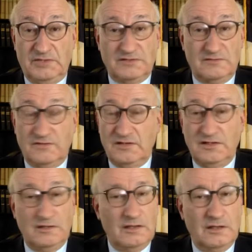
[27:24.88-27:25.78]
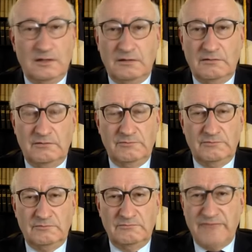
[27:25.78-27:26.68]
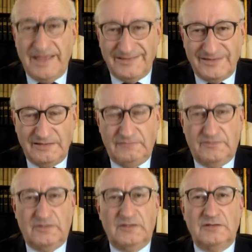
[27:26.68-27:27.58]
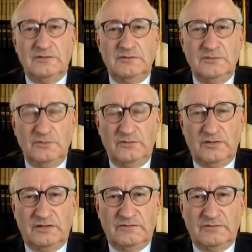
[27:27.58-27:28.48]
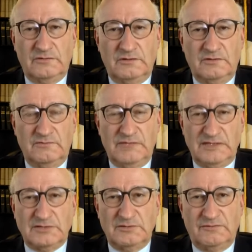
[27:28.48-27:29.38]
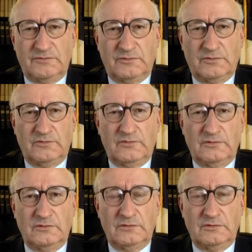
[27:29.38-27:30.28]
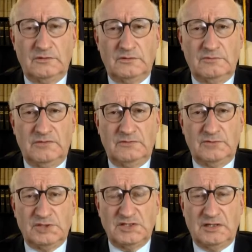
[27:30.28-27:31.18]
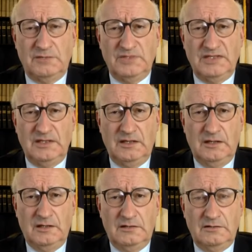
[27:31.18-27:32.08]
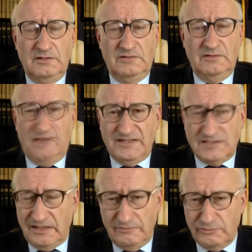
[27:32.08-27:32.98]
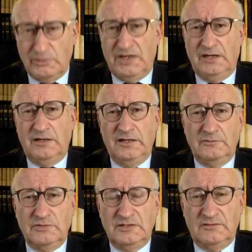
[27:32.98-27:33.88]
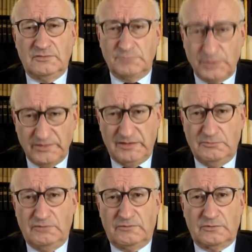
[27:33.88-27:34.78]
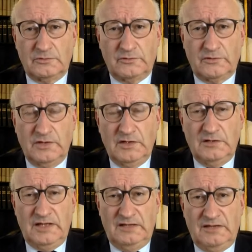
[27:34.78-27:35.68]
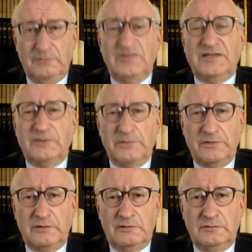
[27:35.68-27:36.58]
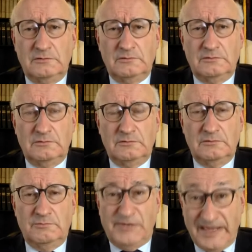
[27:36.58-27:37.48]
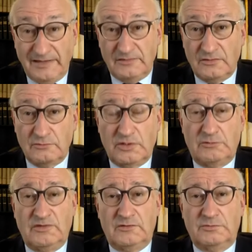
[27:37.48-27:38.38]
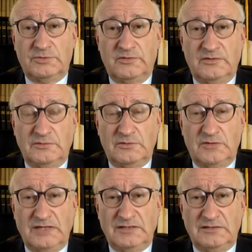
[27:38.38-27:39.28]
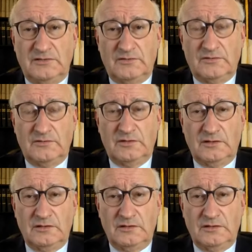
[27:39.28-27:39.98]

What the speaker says: spite of the massive use of military force by the Russian army. They fight everywhere, and we support them, of course. And there is another place where we support the Ukrainians,